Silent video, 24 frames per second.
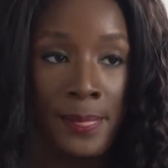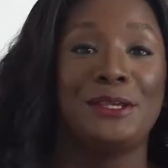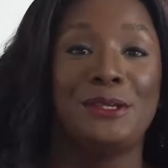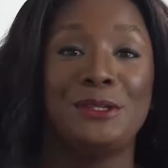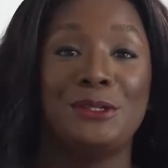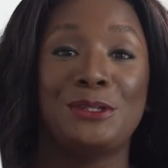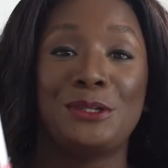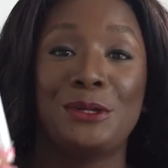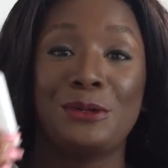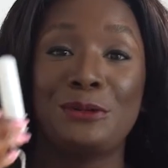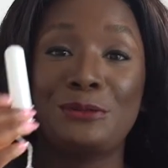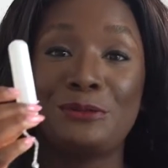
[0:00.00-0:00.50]

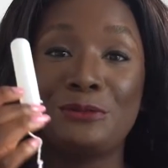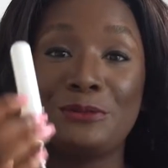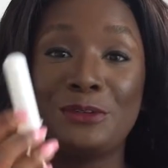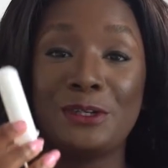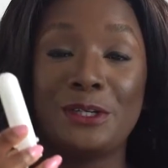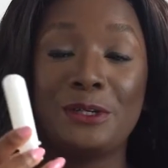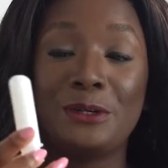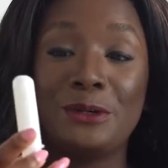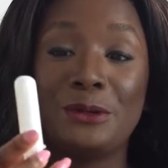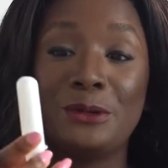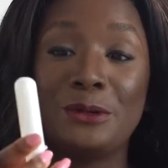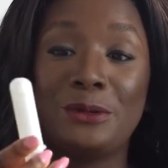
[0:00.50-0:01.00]
You don't
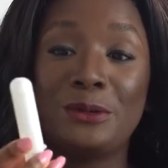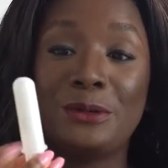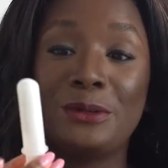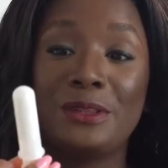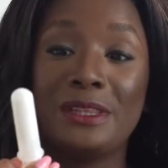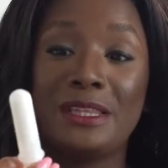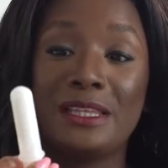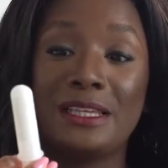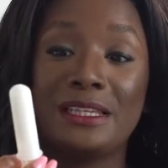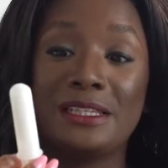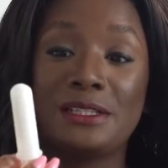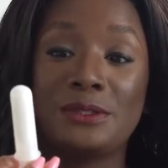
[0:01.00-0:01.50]
feel
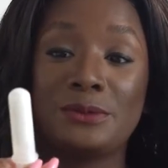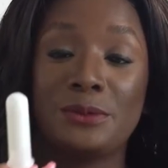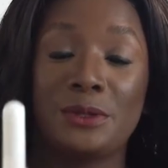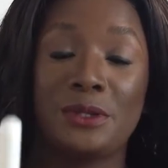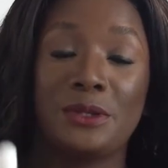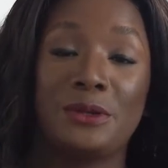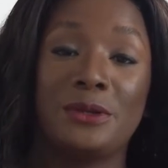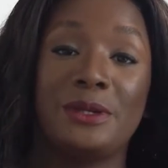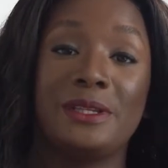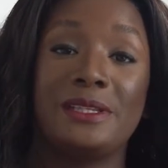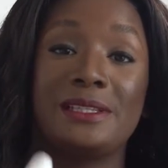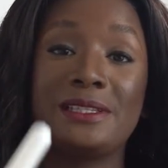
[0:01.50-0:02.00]
this when
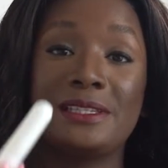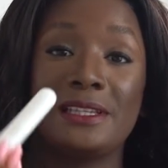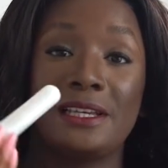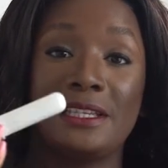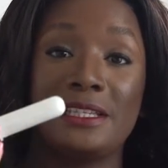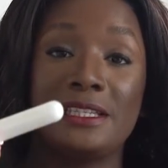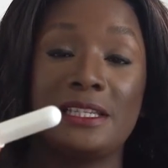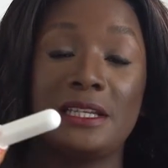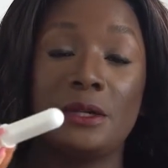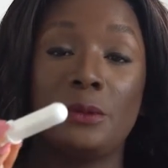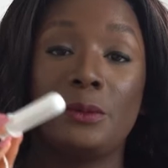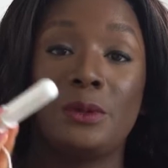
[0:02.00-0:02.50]
you're
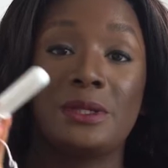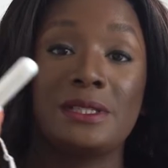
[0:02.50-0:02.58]
inserting.